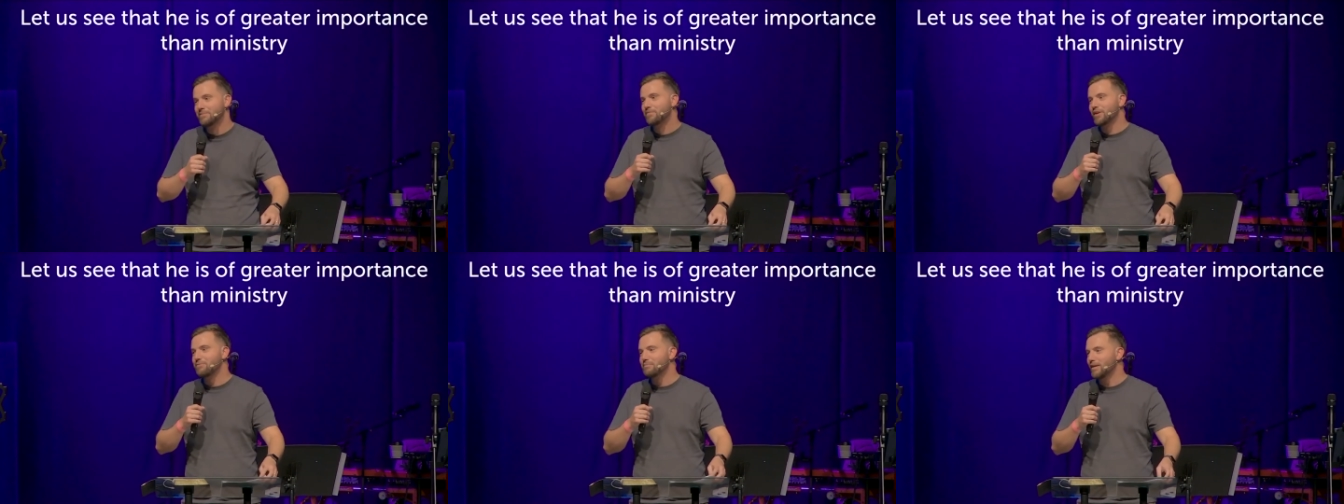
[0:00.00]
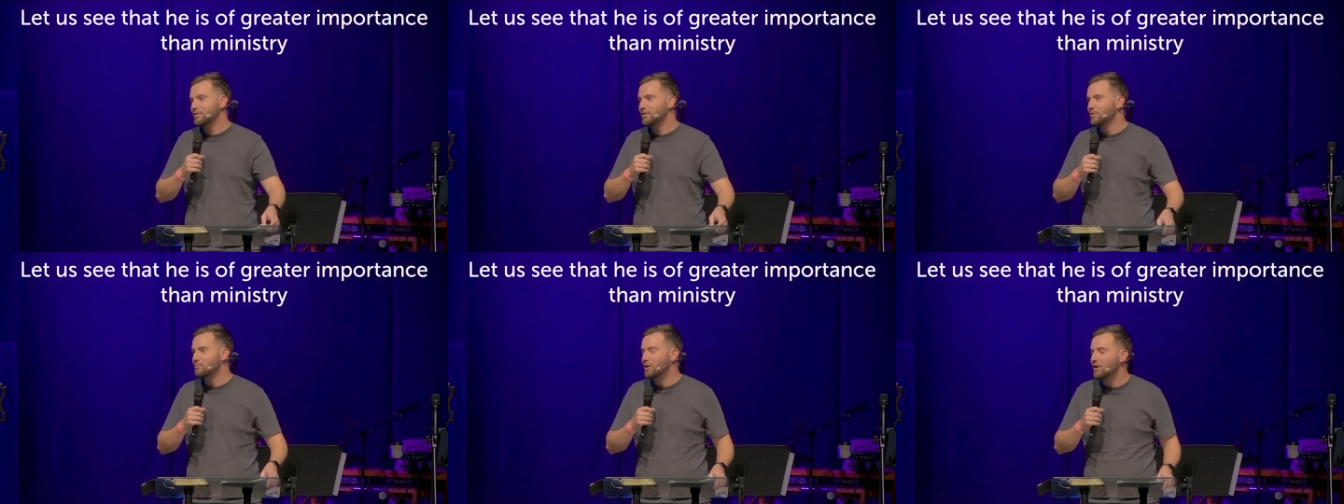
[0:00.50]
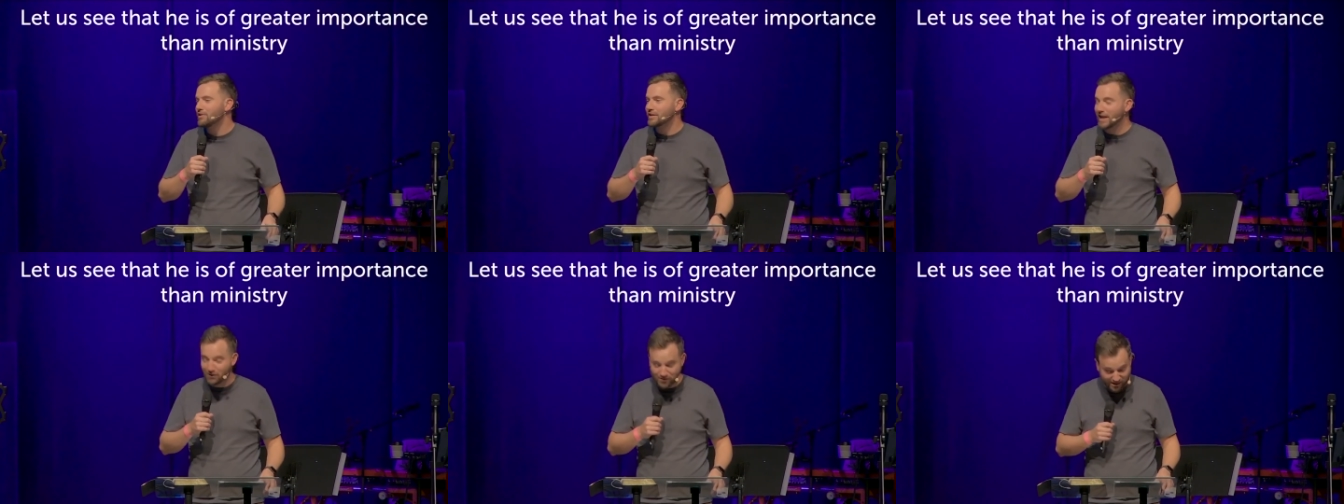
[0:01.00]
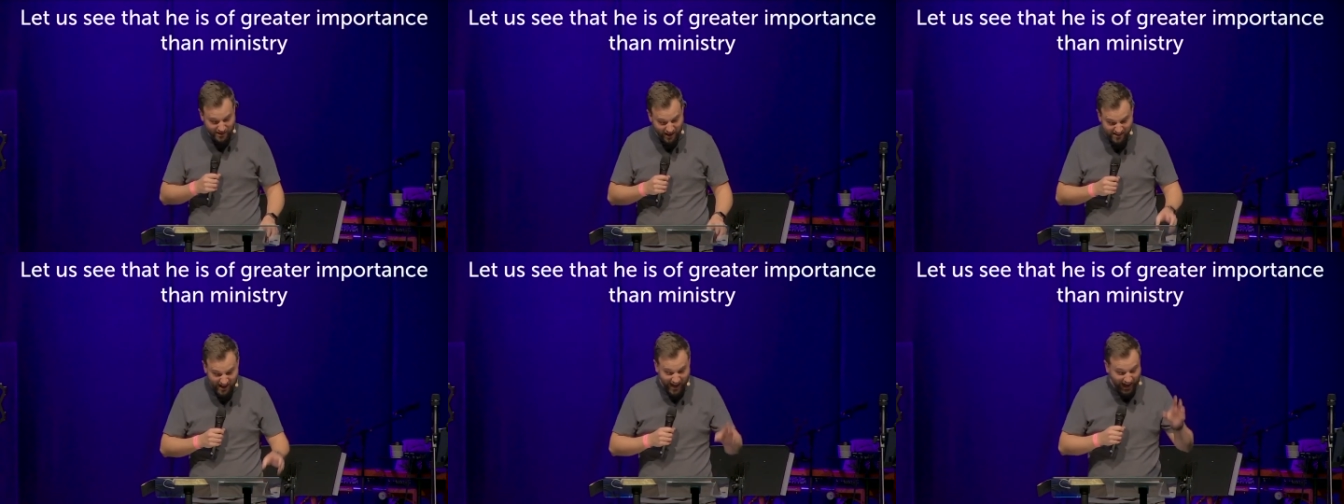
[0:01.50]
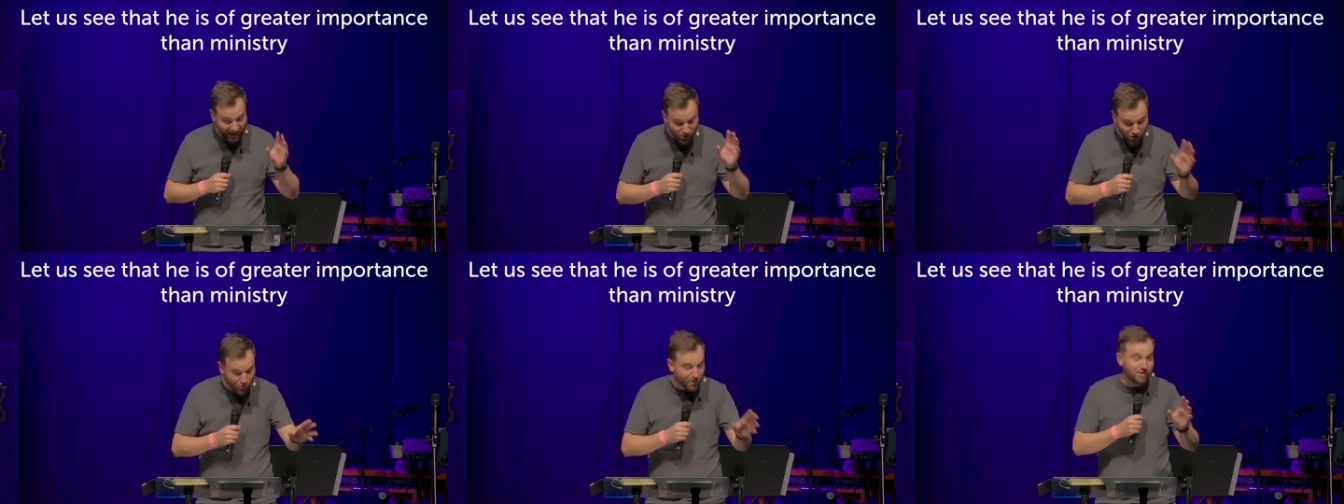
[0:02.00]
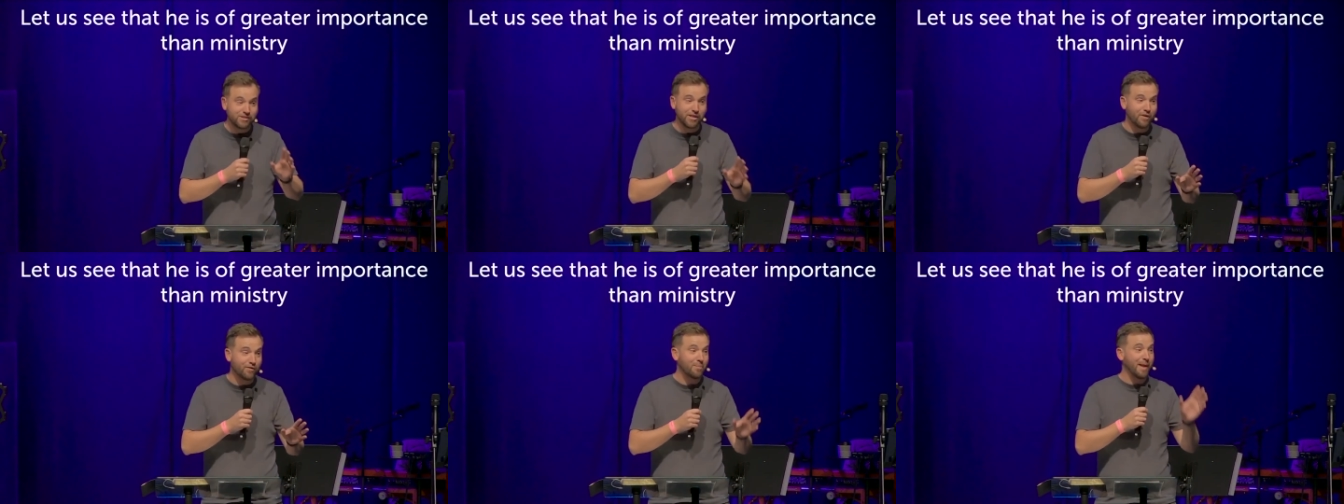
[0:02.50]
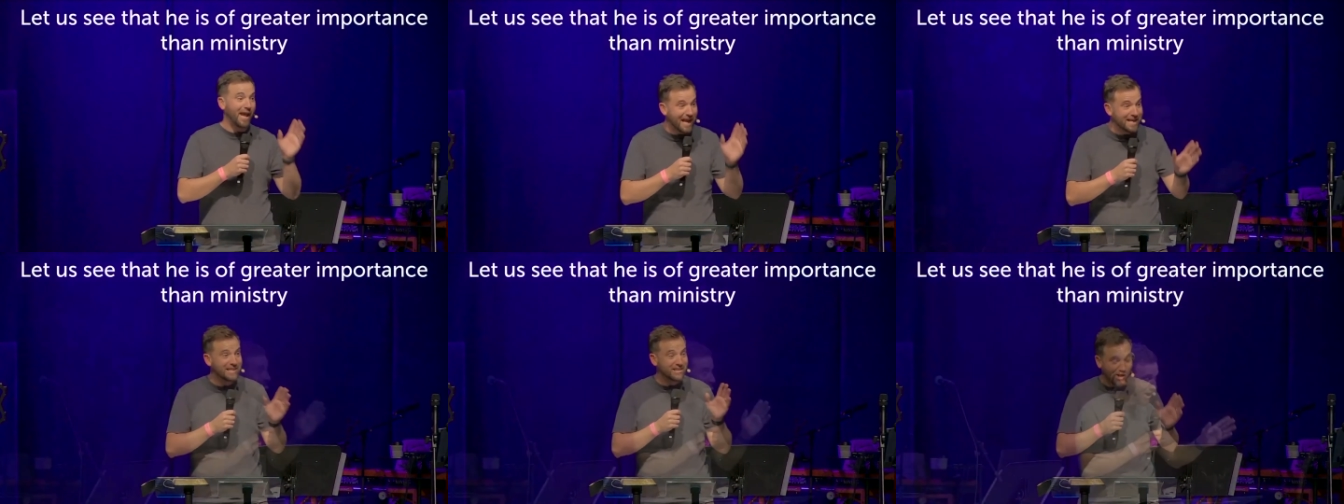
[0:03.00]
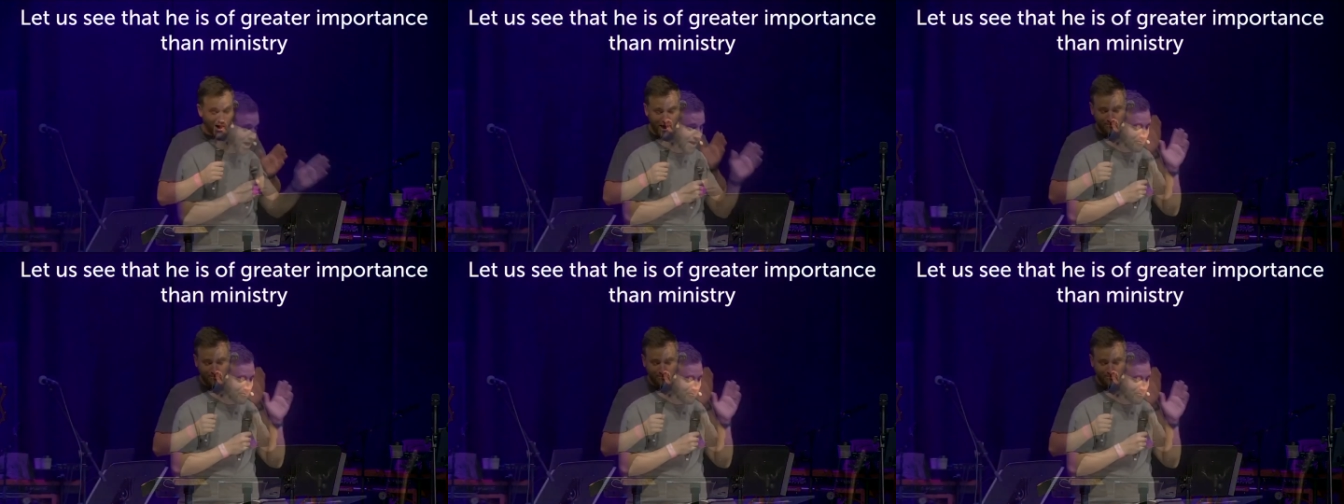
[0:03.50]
In Matthew and Mark's accounts, he says, and you can serve them anytime